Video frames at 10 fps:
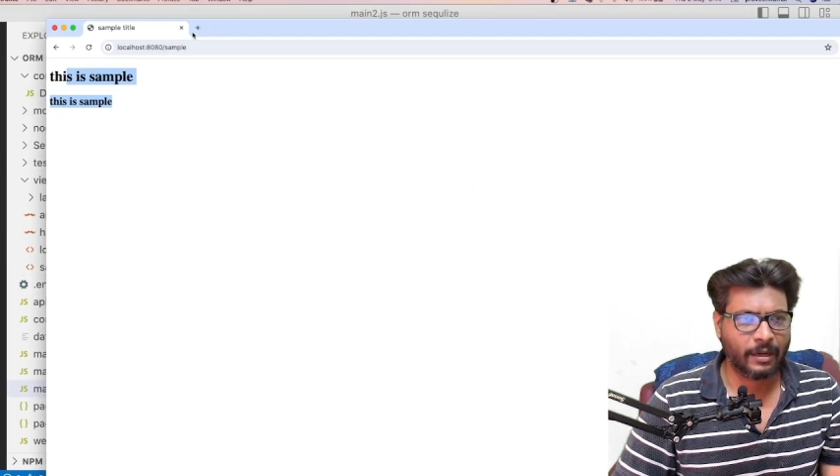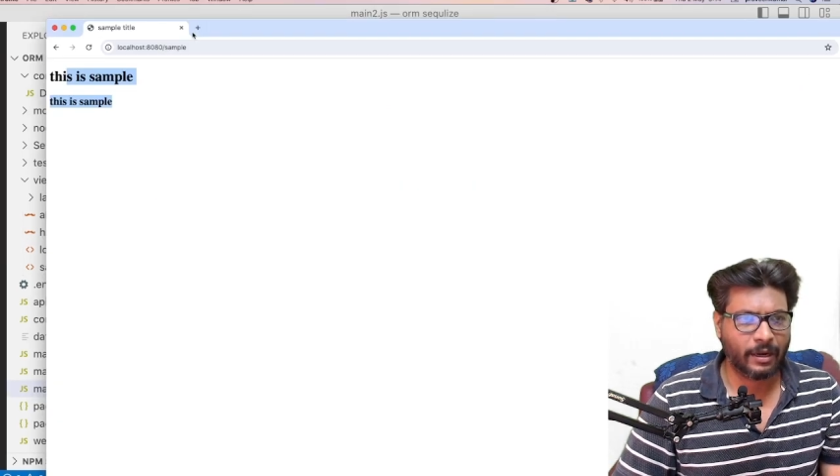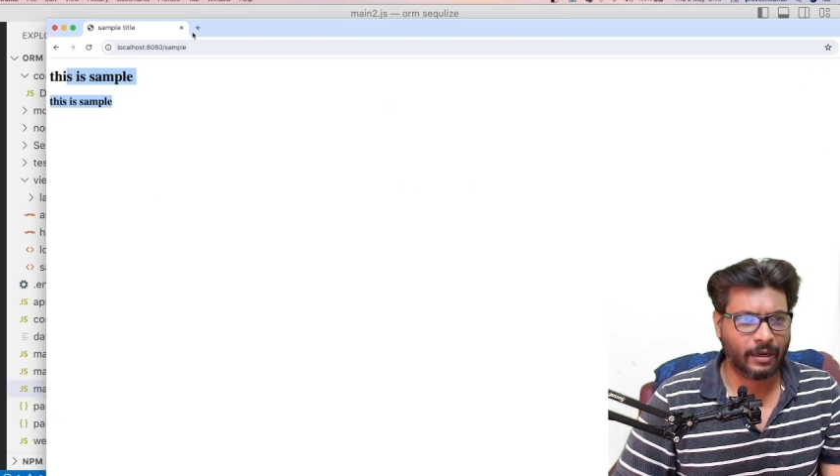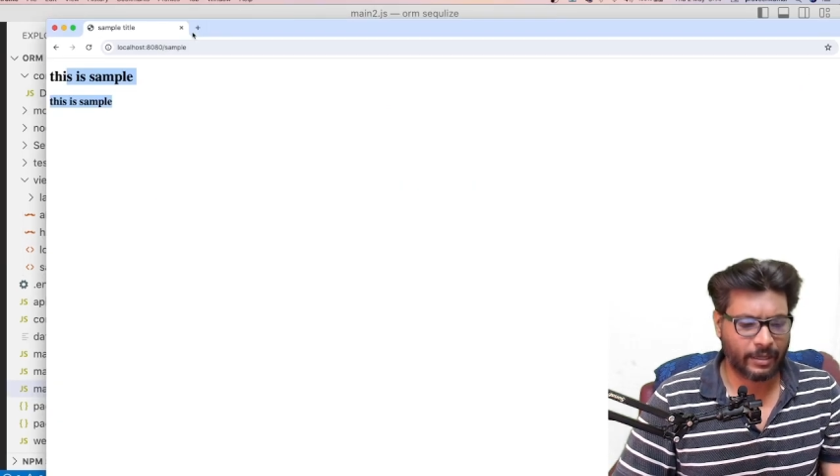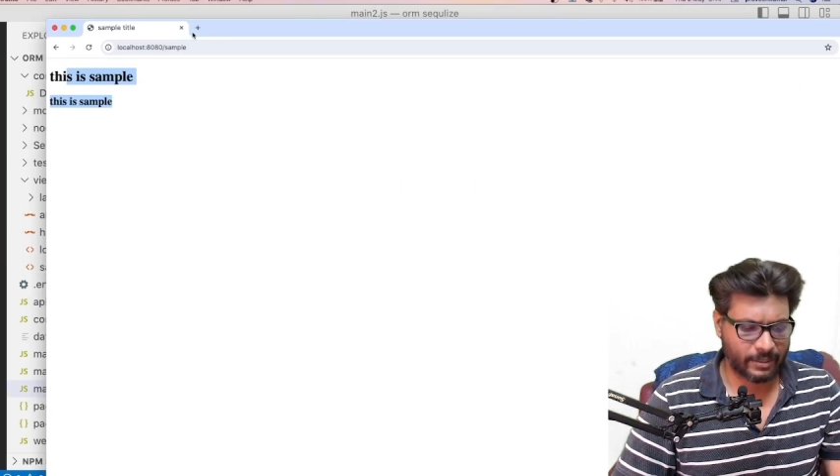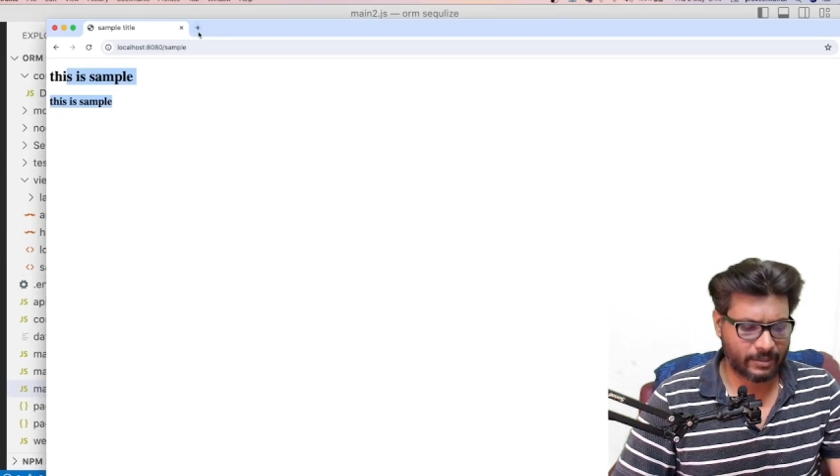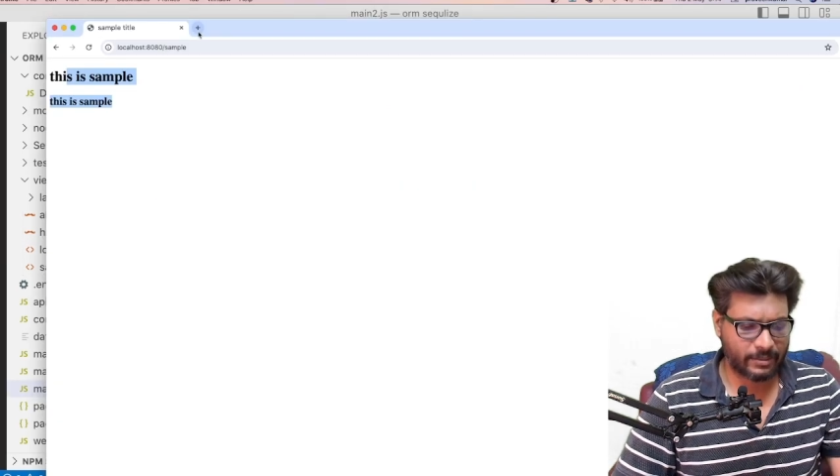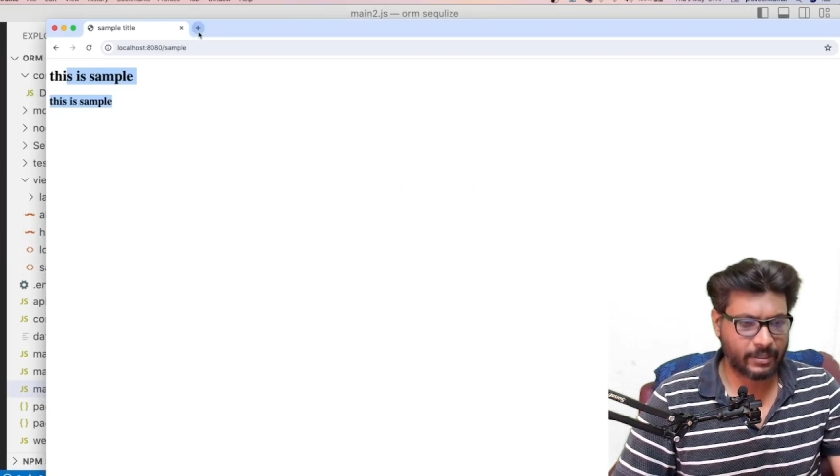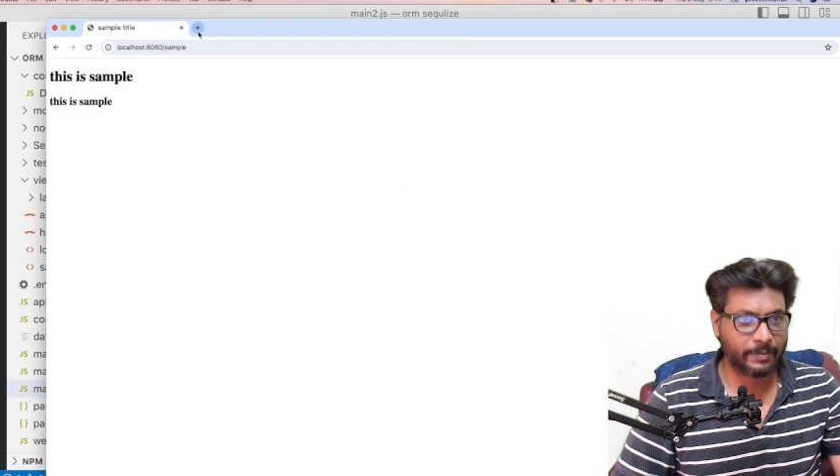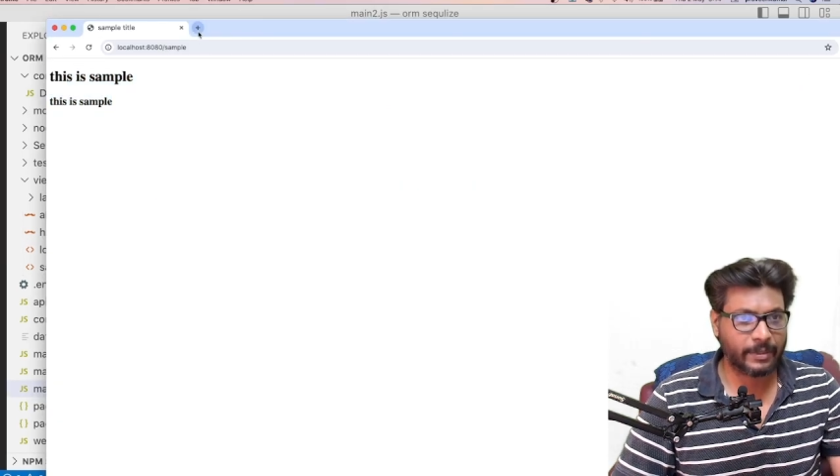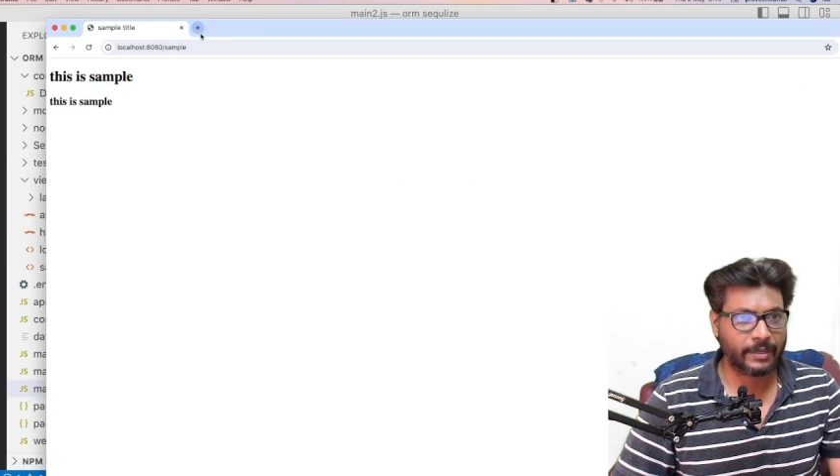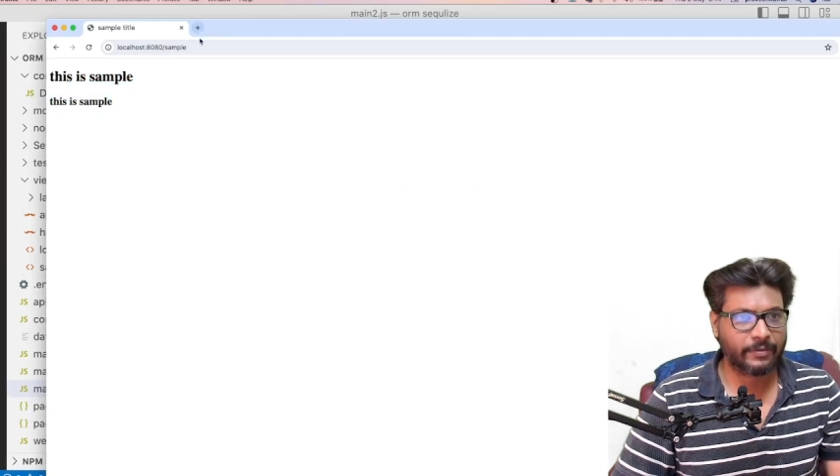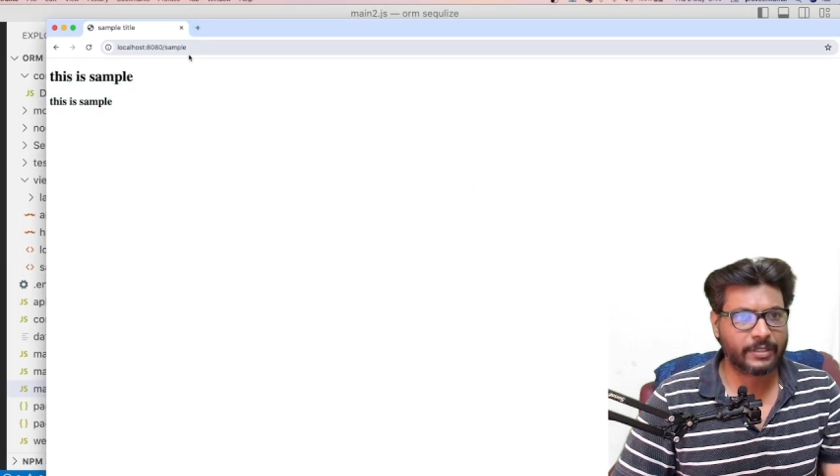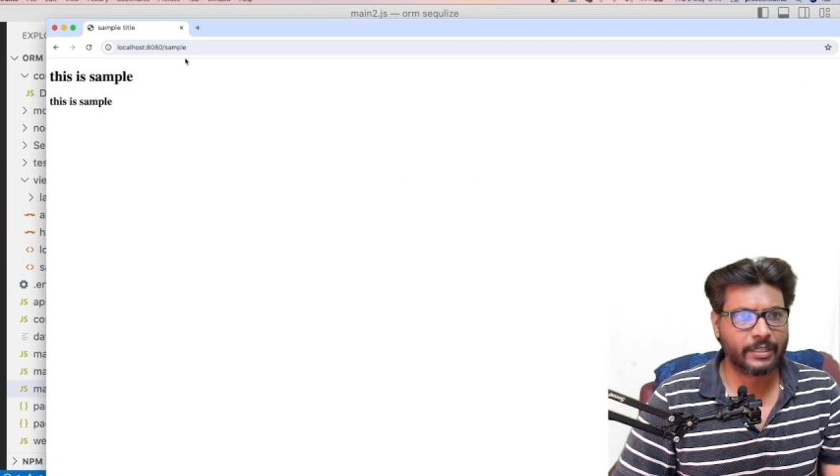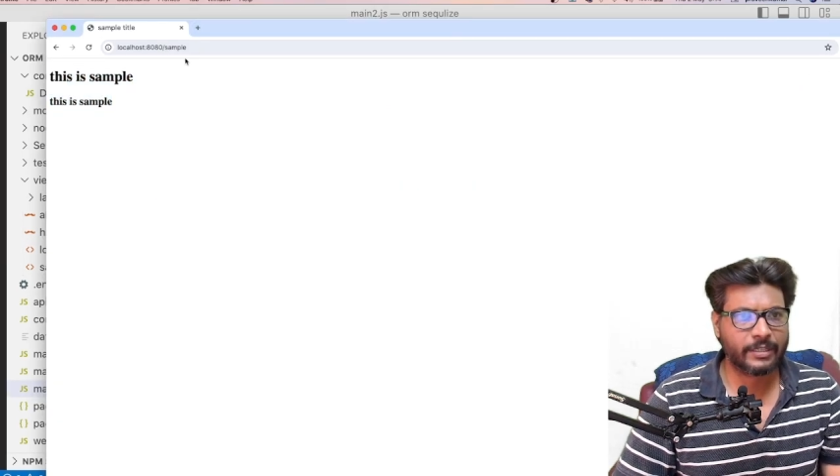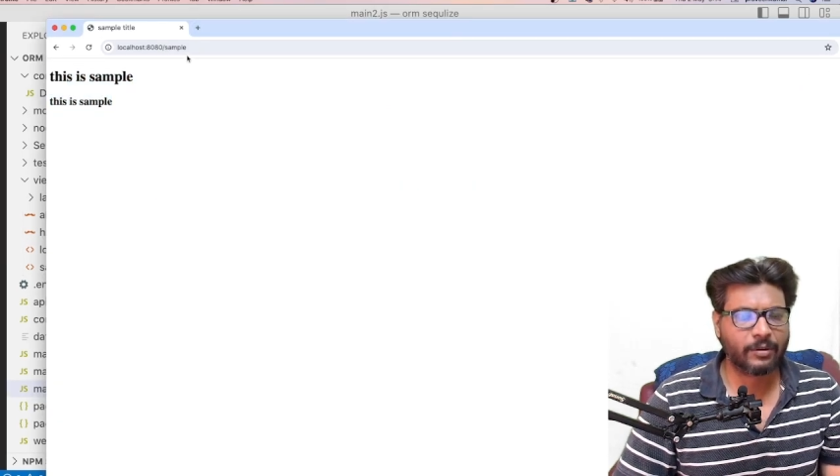and yes, let me refresh it.